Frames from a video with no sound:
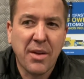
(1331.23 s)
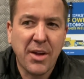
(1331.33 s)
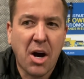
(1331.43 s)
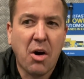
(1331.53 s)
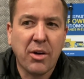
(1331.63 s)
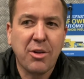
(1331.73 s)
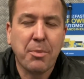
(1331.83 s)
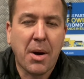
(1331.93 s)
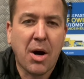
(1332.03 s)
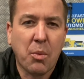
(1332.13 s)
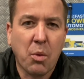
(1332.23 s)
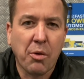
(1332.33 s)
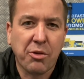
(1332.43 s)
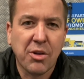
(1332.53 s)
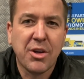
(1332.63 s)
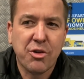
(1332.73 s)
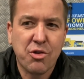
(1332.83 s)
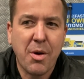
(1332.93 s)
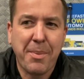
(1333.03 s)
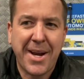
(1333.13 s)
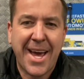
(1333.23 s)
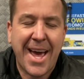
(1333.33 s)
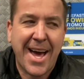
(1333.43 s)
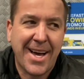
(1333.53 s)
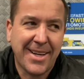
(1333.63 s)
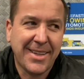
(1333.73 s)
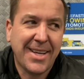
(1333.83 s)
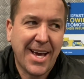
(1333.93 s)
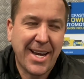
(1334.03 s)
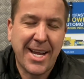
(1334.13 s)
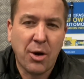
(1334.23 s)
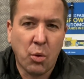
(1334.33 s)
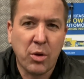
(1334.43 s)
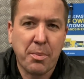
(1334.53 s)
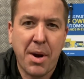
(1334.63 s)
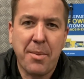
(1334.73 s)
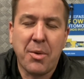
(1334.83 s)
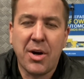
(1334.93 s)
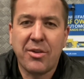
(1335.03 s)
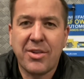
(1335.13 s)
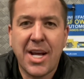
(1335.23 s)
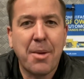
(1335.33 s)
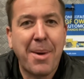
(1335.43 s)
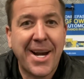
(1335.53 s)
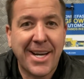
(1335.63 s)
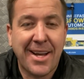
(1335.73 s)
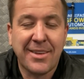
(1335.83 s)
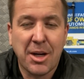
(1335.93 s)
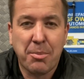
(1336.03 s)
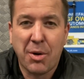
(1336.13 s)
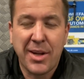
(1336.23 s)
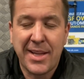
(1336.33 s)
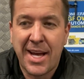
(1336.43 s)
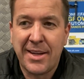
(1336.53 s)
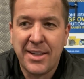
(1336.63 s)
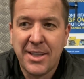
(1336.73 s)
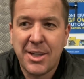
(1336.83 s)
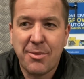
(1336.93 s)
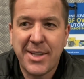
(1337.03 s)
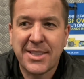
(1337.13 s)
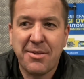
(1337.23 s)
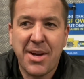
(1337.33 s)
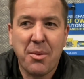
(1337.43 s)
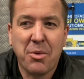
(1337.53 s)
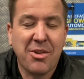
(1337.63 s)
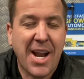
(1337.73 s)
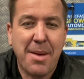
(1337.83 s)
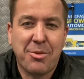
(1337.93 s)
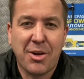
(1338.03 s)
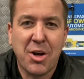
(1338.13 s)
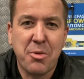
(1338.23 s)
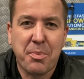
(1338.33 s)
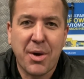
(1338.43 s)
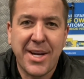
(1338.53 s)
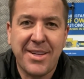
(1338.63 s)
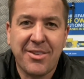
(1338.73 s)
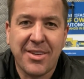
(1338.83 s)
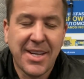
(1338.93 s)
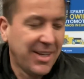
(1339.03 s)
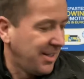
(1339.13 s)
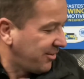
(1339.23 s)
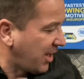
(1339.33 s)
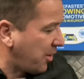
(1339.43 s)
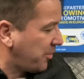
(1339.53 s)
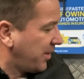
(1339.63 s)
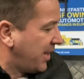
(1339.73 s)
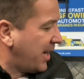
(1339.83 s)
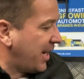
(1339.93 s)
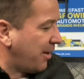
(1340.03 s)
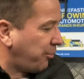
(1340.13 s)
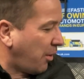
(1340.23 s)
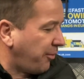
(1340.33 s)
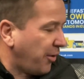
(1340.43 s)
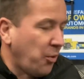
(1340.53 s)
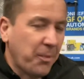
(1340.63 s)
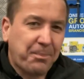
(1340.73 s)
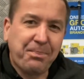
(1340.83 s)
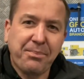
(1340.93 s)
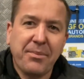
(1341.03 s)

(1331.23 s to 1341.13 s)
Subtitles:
The hardest part was stripping it out and then all the prep work to get the paint under the bonnet done. The rest of it was an absolute breeze. So, enough waffle.